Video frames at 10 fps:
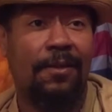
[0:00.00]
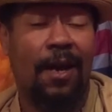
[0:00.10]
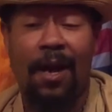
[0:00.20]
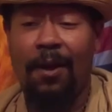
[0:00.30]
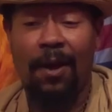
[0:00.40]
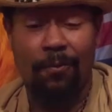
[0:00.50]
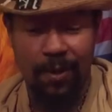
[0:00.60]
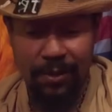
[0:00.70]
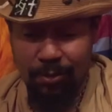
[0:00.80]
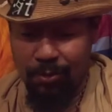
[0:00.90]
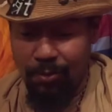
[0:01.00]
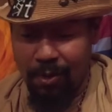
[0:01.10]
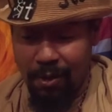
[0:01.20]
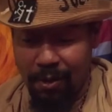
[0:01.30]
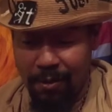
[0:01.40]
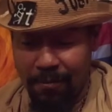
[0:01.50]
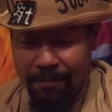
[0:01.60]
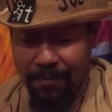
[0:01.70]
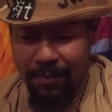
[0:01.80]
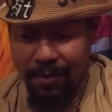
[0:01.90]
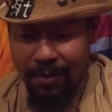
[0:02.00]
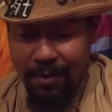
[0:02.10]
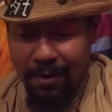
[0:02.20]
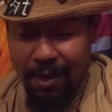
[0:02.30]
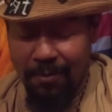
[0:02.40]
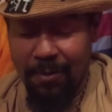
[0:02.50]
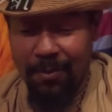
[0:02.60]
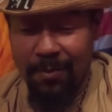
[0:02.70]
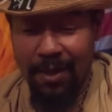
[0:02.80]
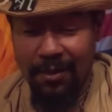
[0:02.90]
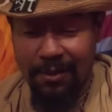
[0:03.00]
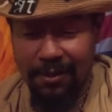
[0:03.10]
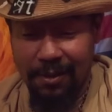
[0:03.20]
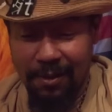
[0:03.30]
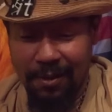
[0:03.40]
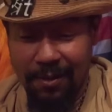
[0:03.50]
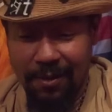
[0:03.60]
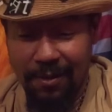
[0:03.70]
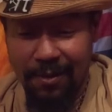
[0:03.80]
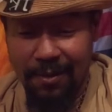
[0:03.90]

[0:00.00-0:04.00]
I went to, I remember my son